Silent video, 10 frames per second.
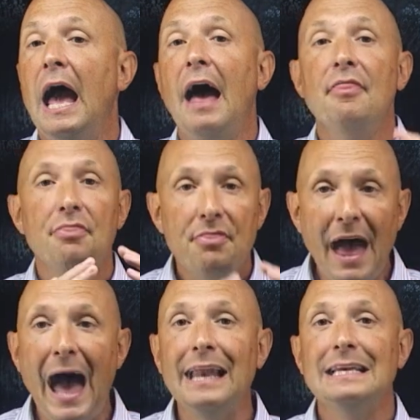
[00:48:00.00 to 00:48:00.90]
and
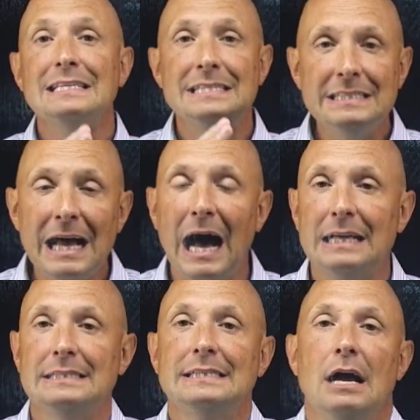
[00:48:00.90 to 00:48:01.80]
that is
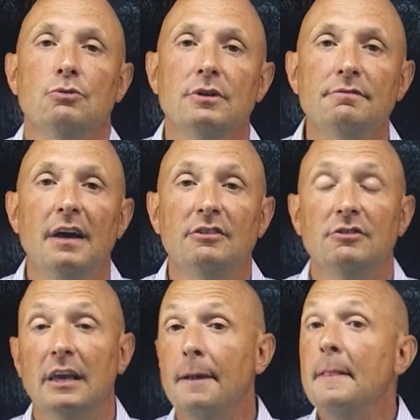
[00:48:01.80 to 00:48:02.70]
not sound
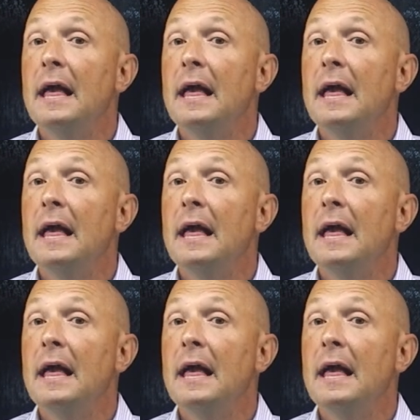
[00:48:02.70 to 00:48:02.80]
investing.